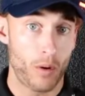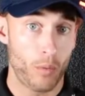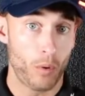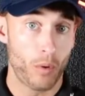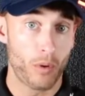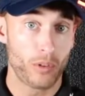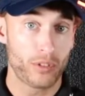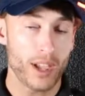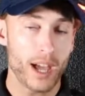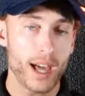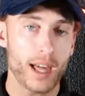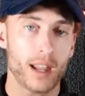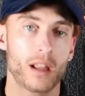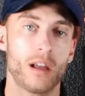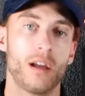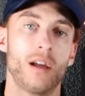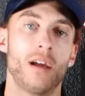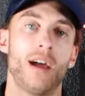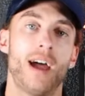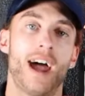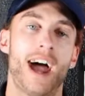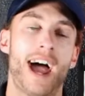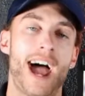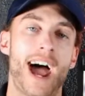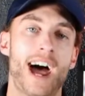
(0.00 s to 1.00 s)
What was that?
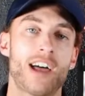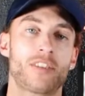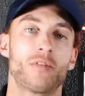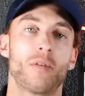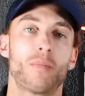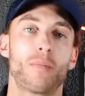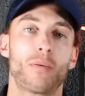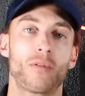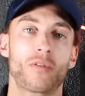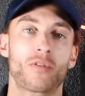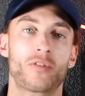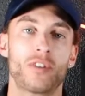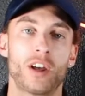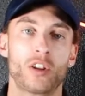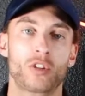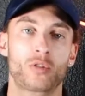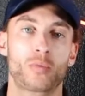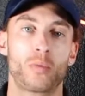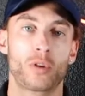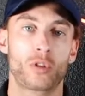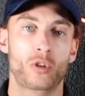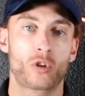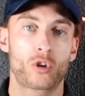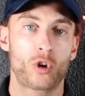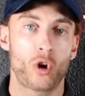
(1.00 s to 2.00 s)
Asthma
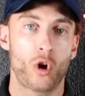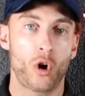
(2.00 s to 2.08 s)
presents with